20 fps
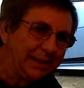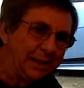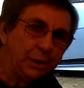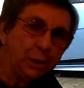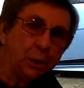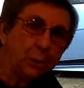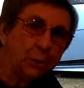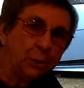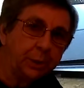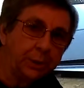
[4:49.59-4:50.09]

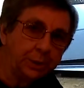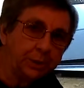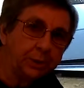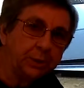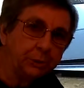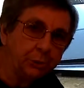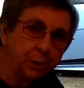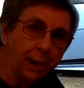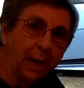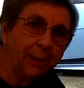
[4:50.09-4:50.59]
you don't get
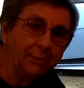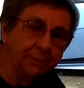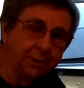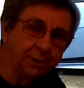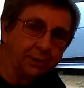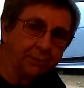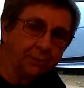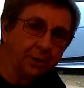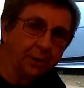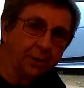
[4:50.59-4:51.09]
to drive
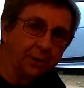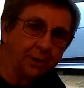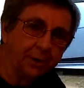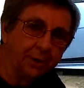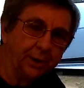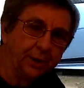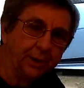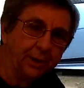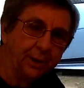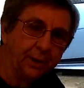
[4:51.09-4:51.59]
it as
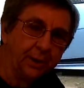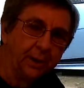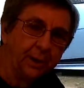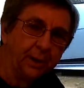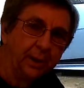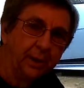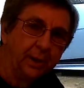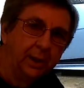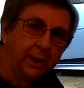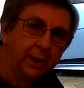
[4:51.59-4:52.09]
far.
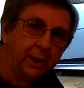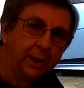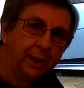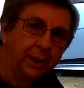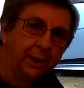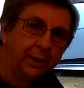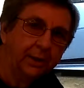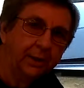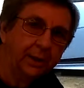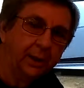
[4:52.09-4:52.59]

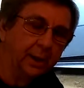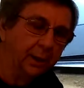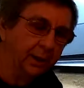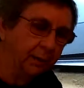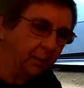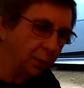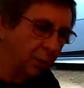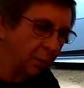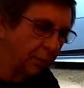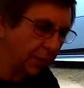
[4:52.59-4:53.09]
And
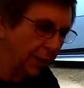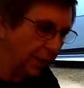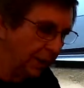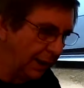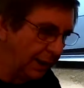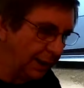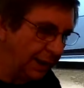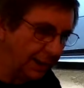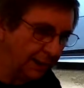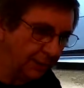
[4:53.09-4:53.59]
on a
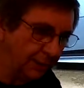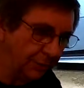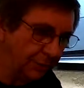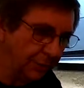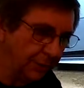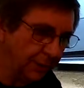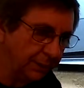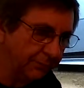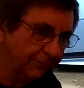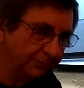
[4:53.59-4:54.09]

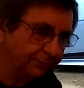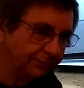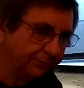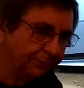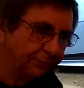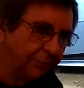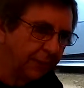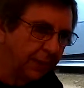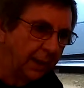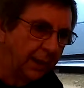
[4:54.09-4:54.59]
Leaf,
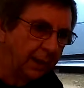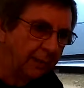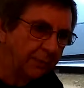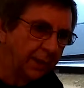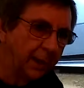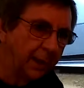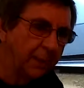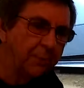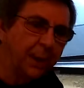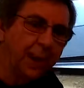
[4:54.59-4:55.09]

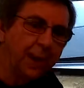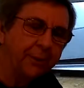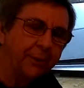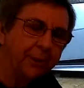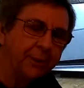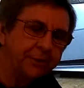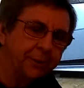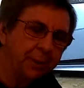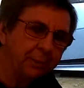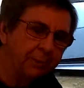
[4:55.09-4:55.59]
their
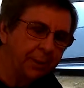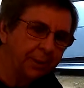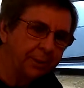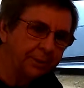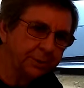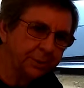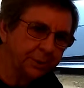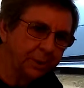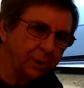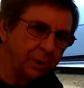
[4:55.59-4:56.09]
battery's up
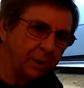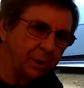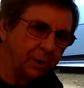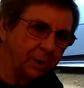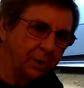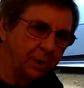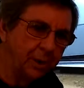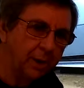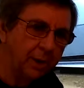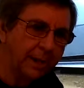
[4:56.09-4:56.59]
under the
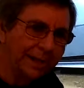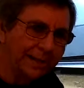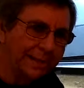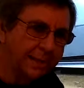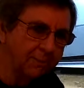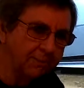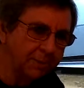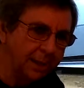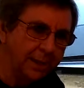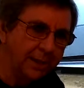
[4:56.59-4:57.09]
car.
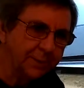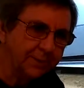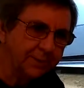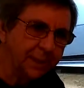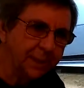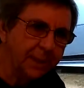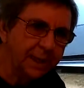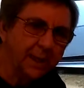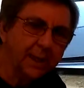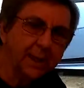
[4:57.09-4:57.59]
It's a big
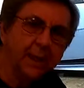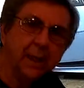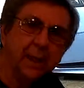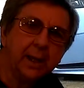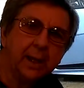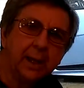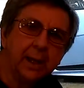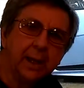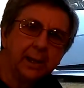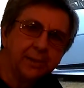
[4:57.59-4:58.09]
thing,
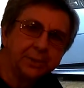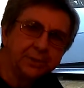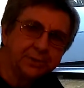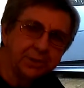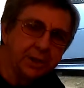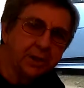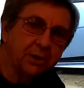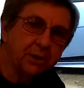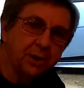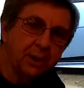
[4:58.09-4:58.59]

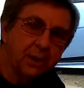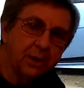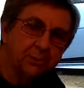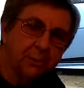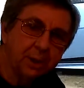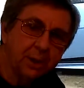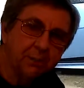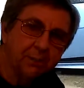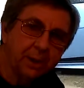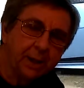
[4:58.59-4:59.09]
sealed
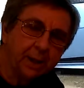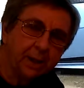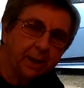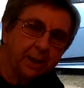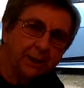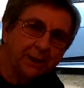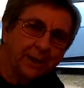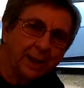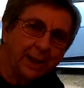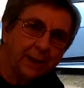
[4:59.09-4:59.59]
up in a metal
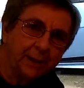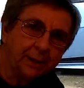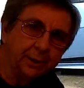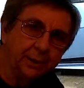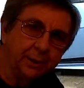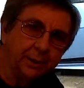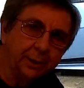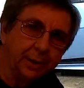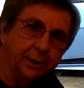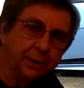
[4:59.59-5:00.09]

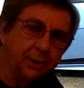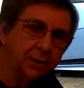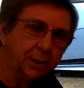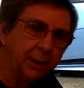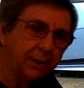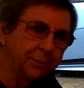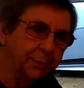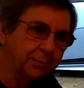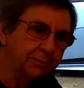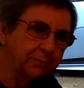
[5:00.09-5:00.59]
container, and you
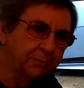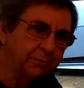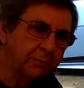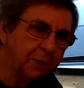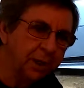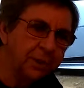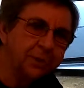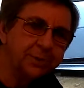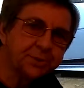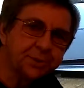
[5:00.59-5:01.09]
have to
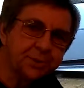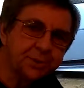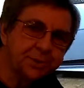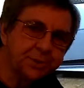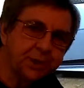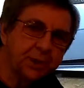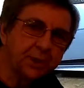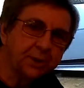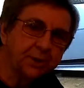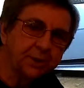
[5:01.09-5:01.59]
bust the
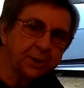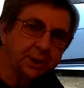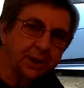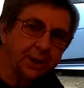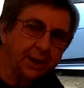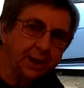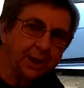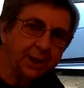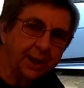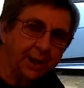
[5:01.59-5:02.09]
seal to
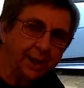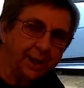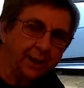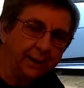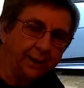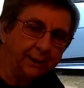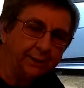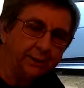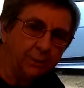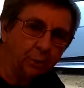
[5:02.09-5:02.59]
get it
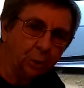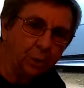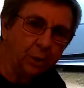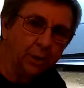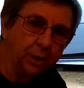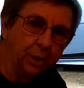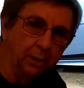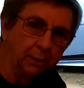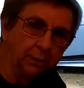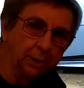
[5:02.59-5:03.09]
out to
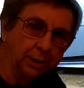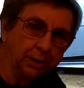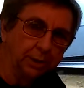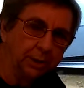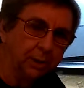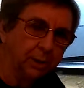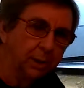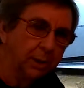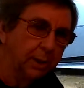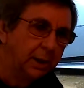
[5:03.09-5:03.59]
work on
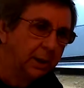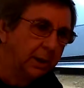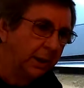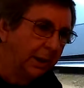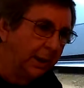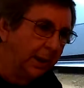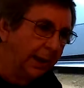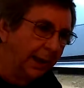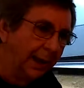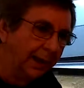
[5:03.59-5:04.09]

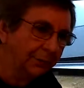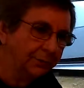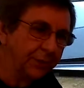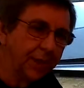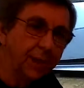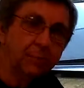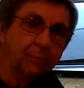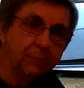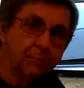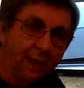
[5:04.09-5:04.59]
it. And they're